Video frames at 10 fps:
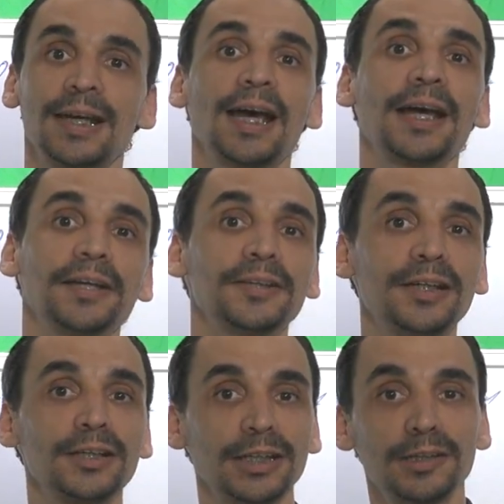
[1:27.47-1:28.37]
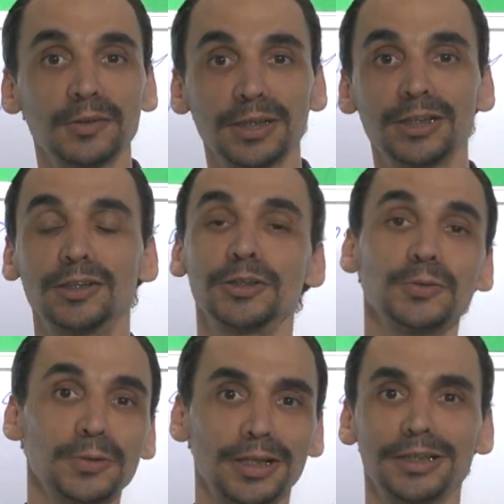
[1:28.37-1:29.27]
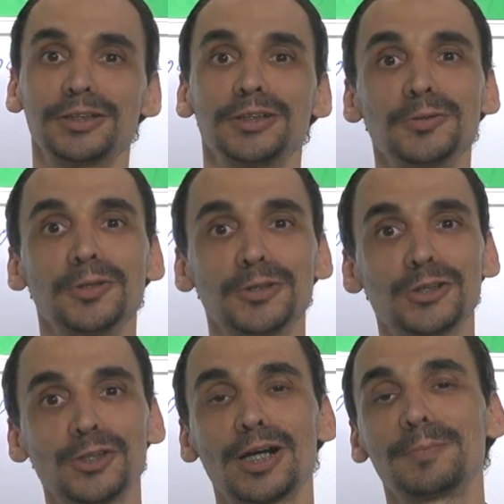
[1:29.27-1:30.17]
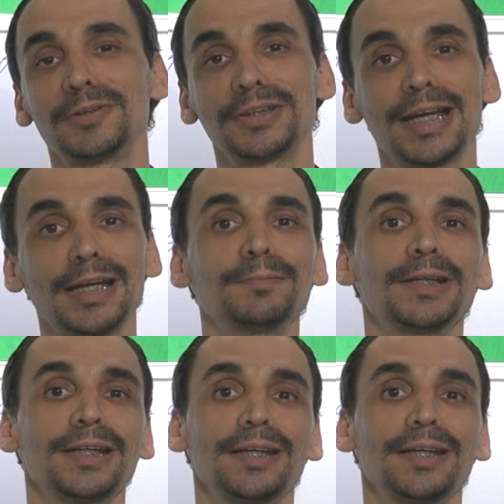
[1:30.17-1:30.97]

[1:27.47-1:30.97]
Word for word: and they are counting on you and you don't show up on time,